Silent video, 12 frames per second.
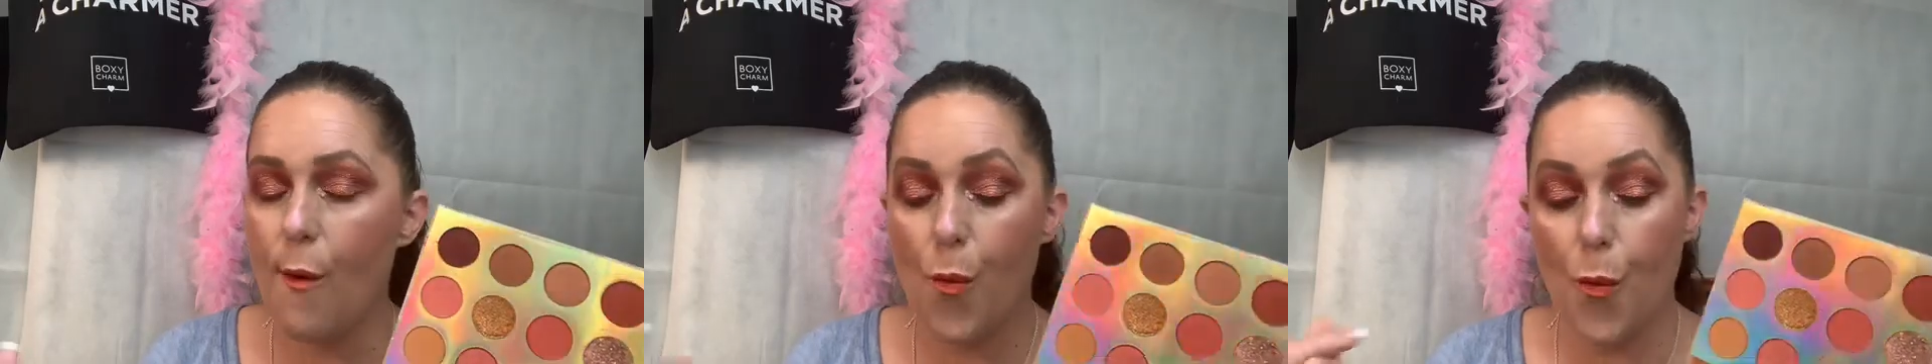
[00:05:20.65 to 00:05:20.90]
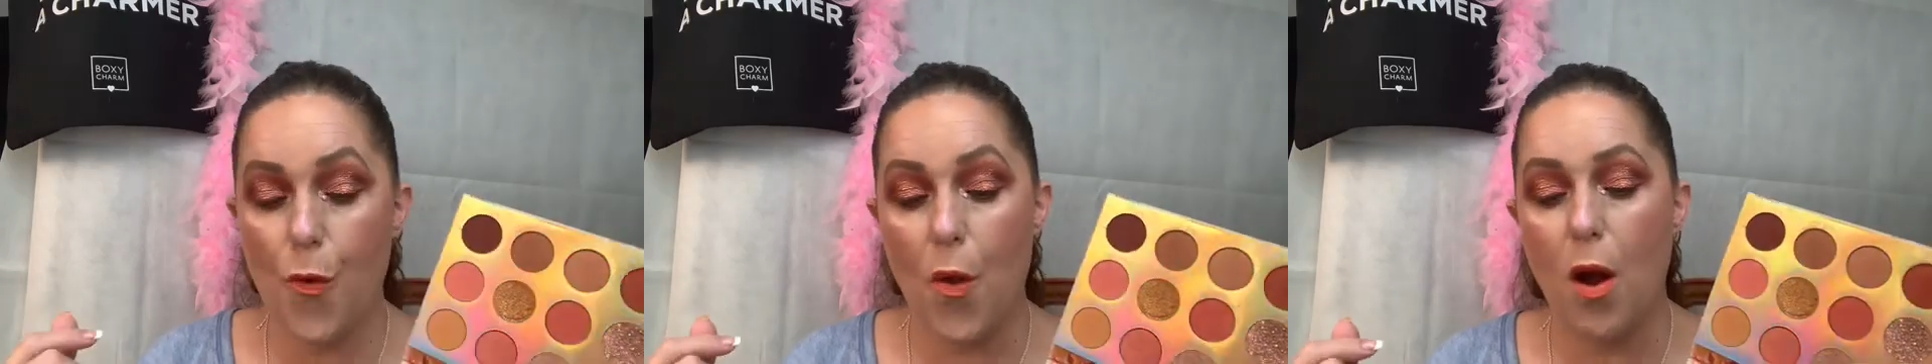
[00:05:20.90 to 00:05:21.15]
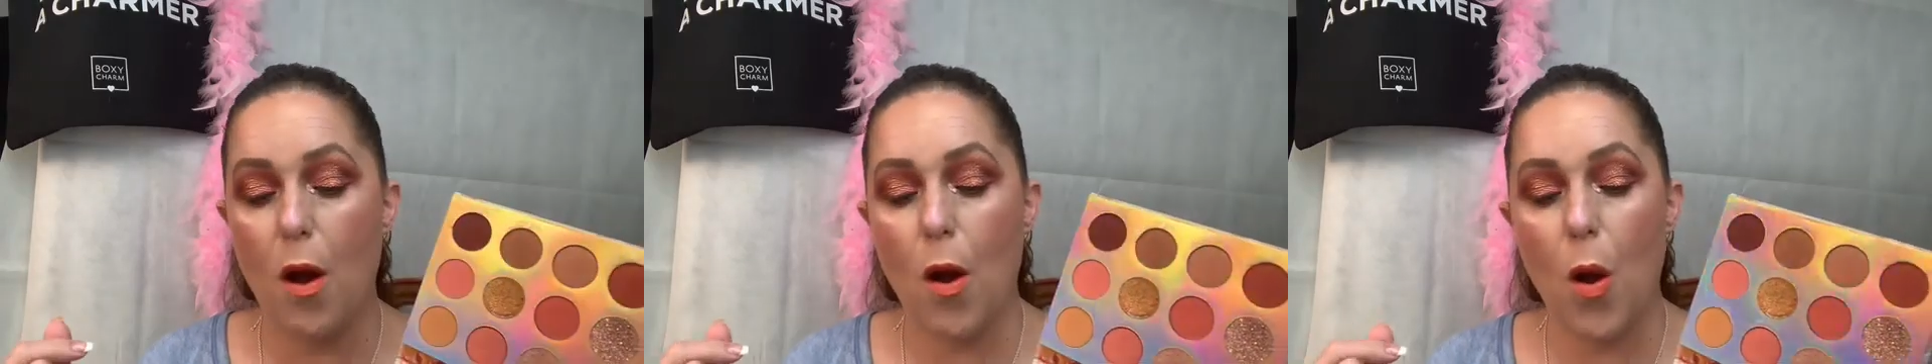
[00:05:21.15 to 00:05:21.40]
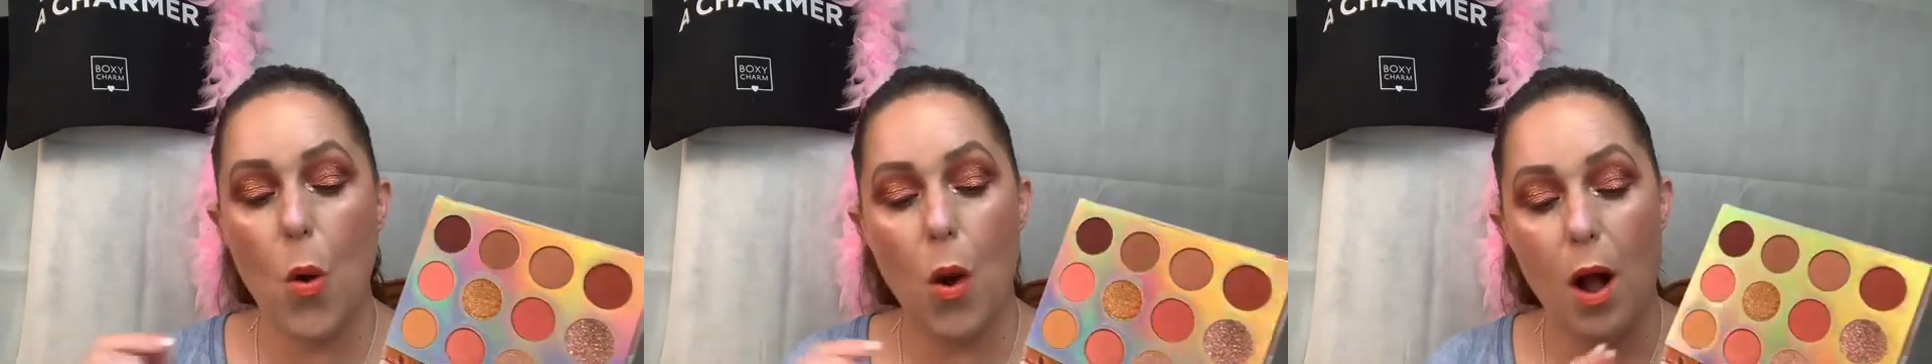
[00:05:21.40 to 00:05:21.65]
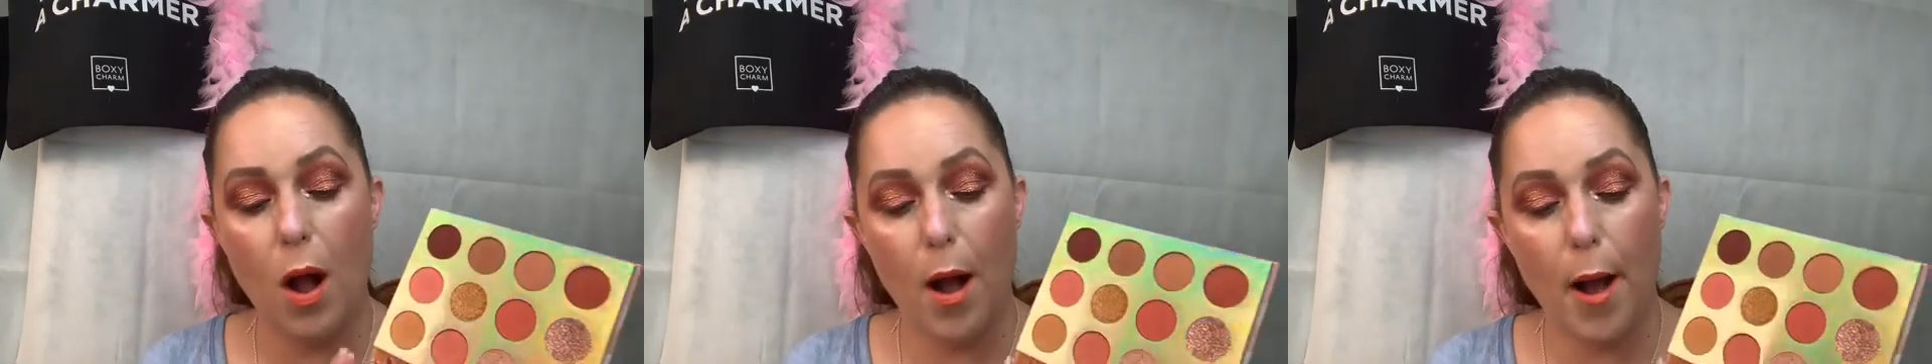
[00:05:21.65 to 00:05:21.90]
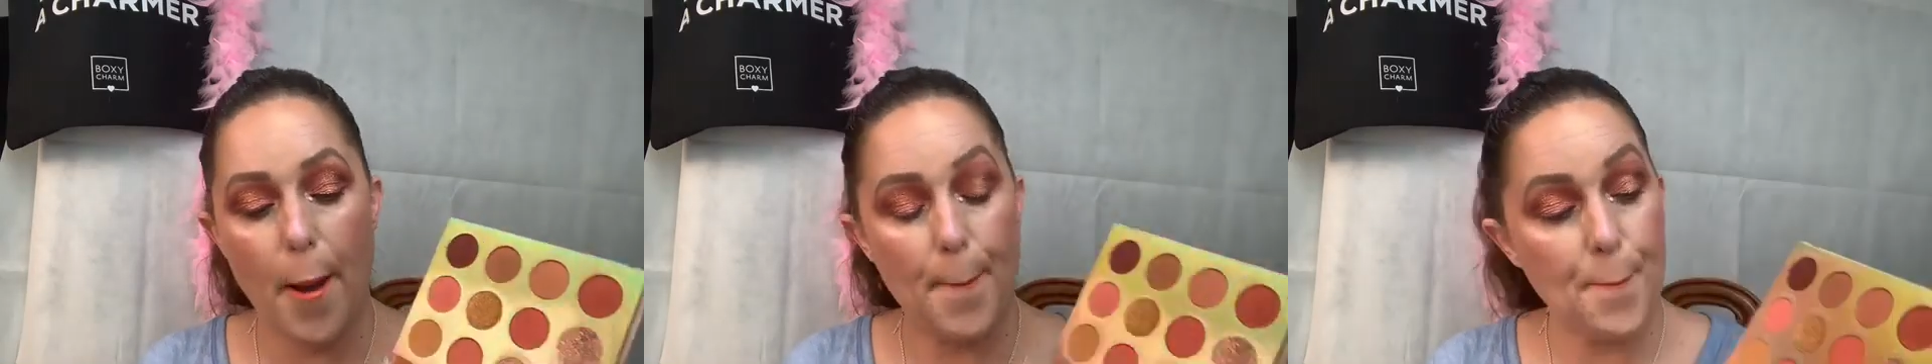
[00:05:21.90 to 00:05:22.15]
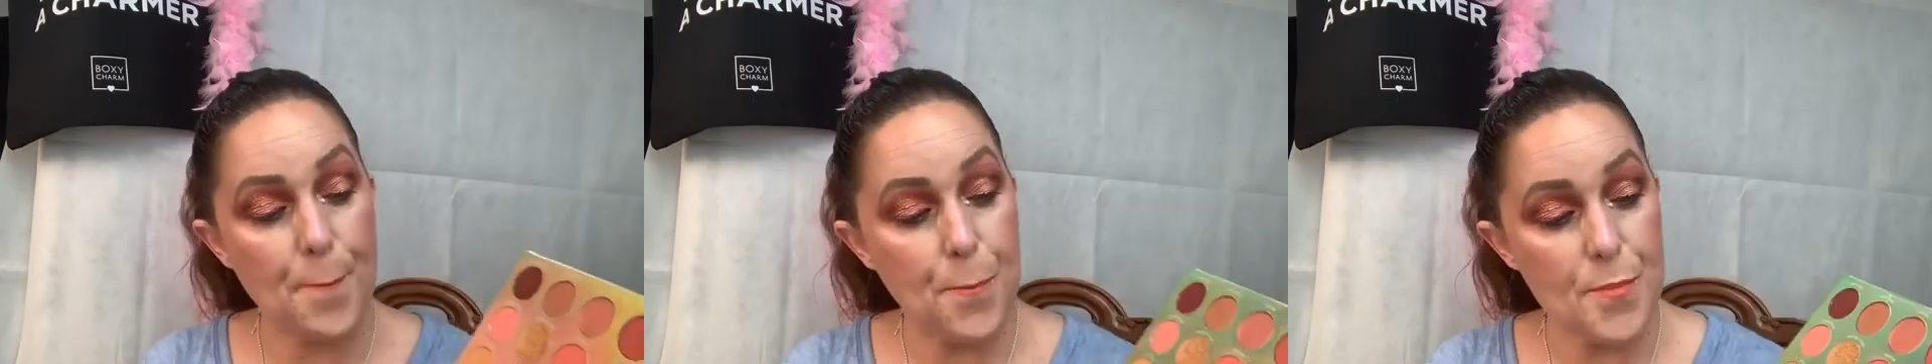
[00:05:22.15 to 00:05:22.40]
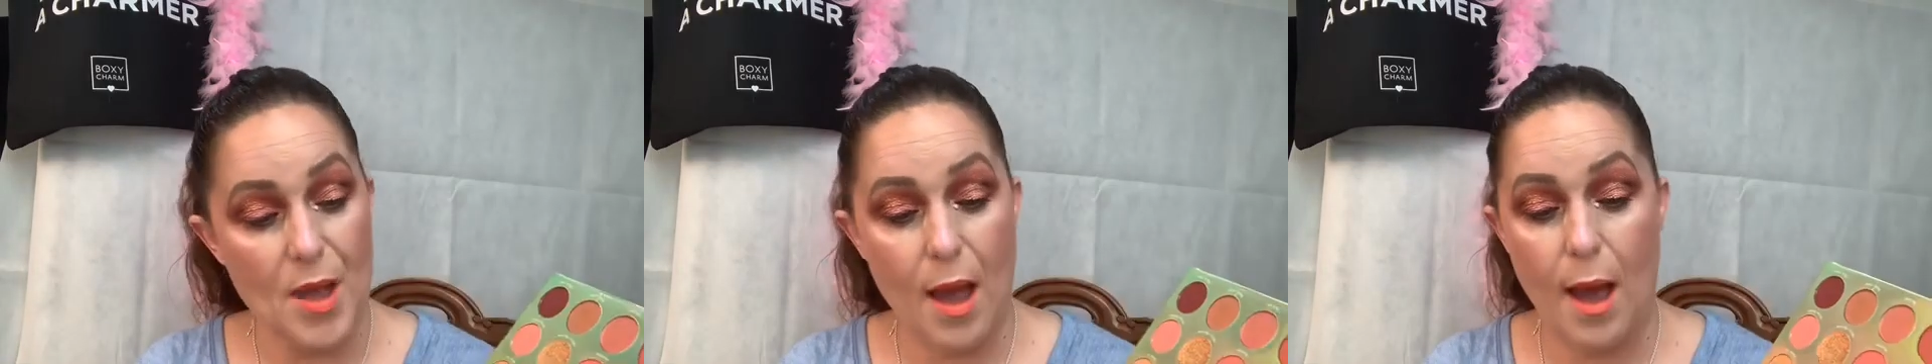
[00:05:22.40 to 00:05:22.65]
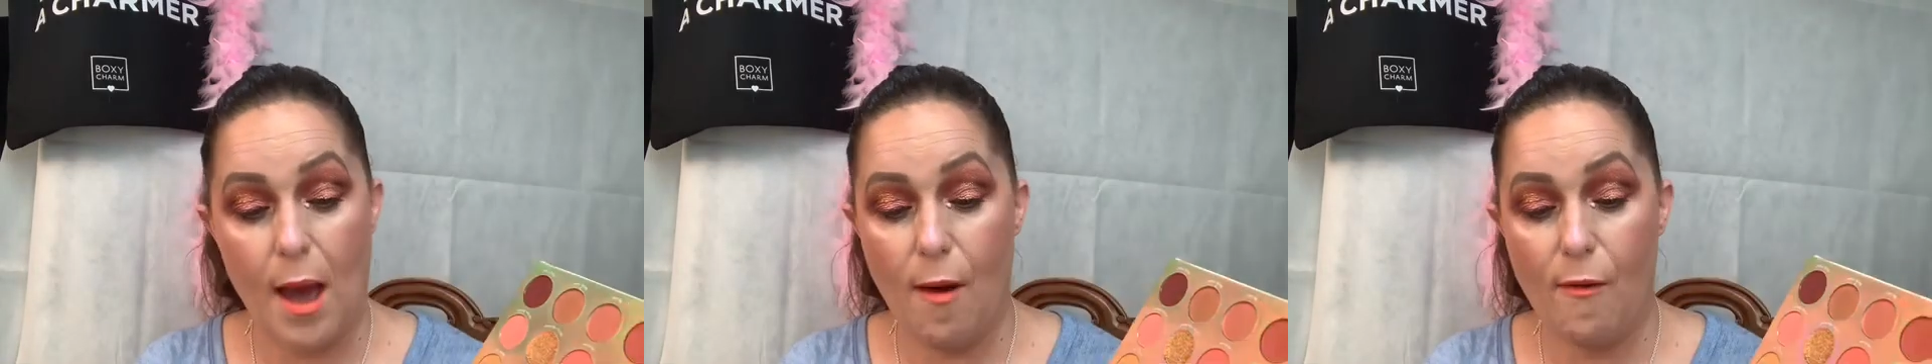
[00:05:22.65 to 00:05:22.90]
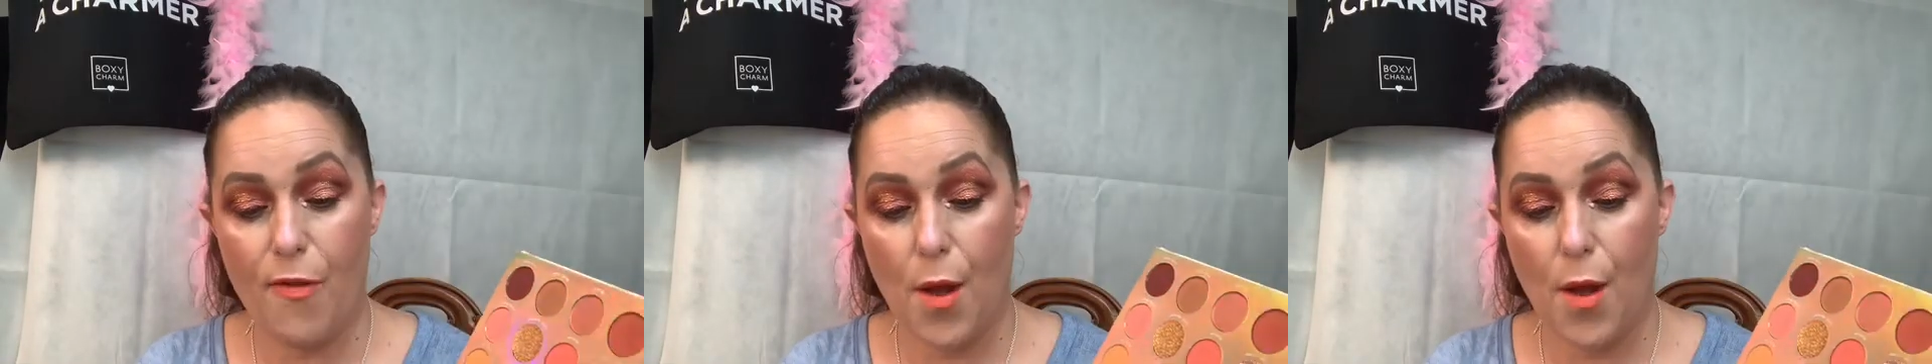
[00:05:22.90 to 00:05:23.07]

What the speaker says: So I have